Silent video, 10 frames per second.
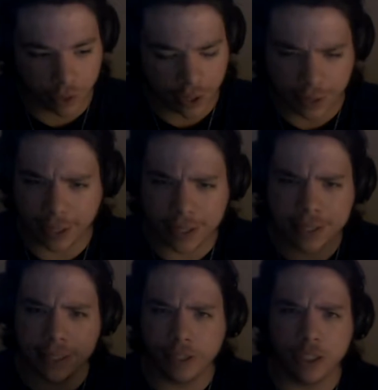Then as the
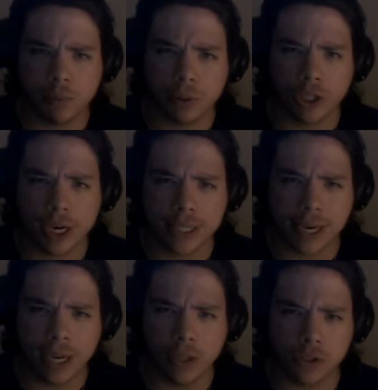series progressed,
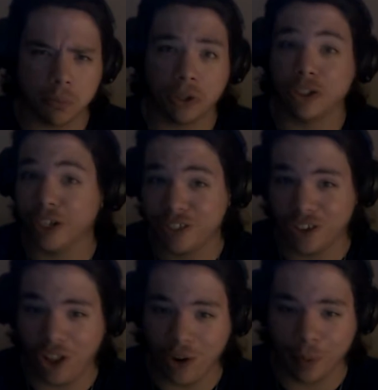I also progressed
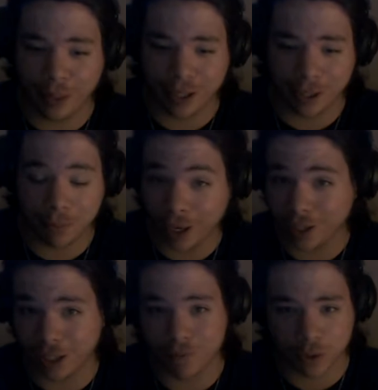along with it in my
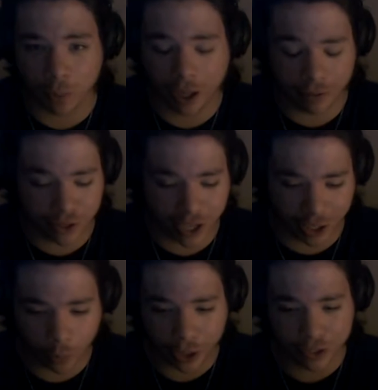life as well. It's just kind
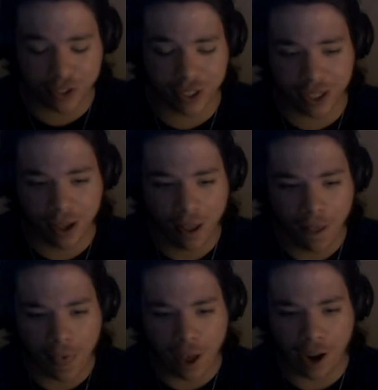of weird to see
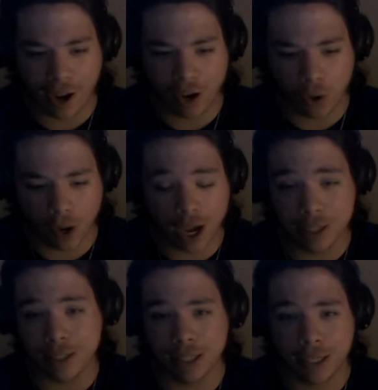how
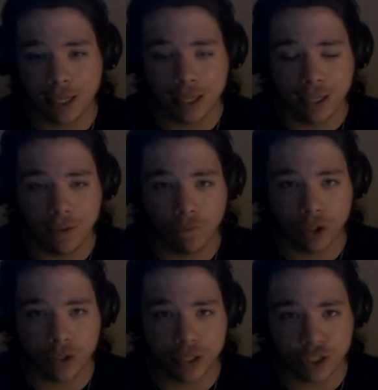Isaac
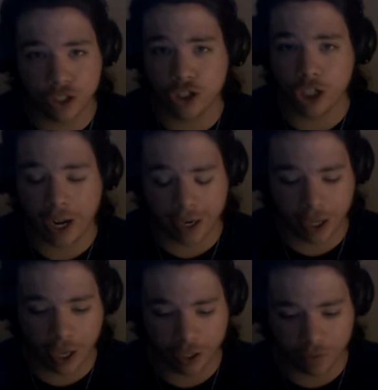versus Jack
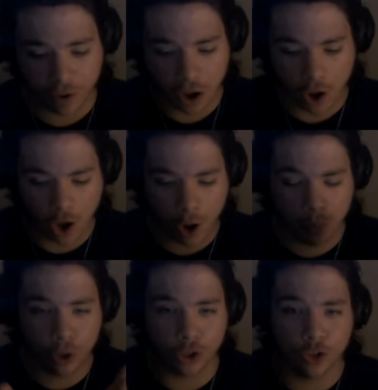kind of
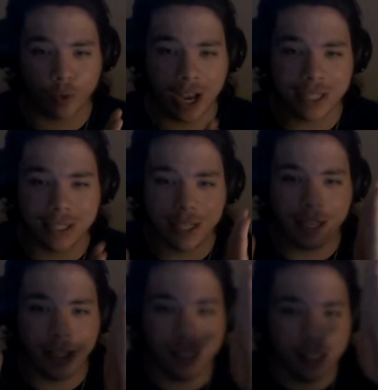progressed
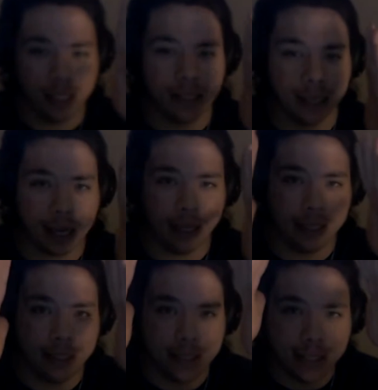in like kind of
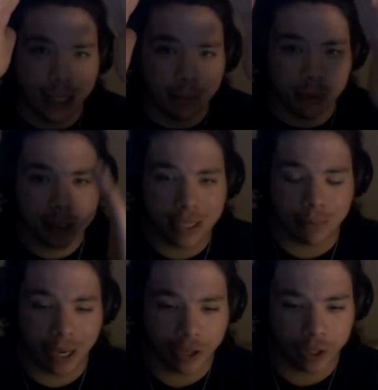like the same
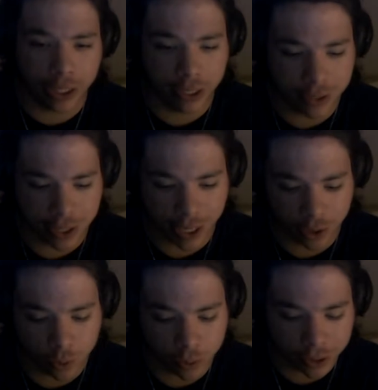same area, and just kind of
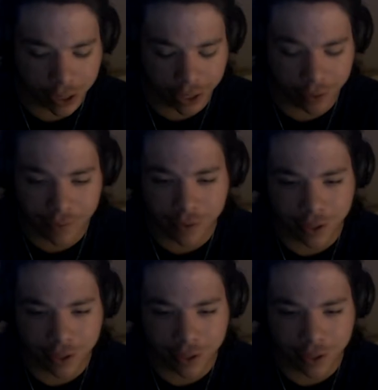cool to kind of